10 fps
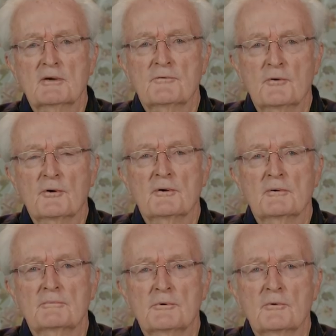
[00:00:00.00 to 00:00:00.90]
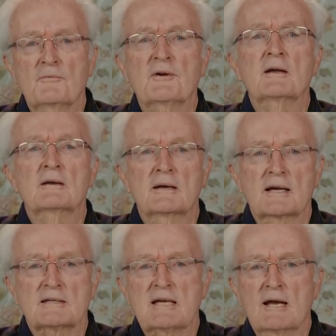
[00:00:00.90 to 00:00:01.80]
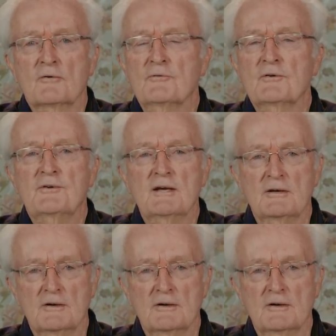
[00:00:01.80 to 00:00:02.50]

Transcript: looking forward to a terrific next 10 or 15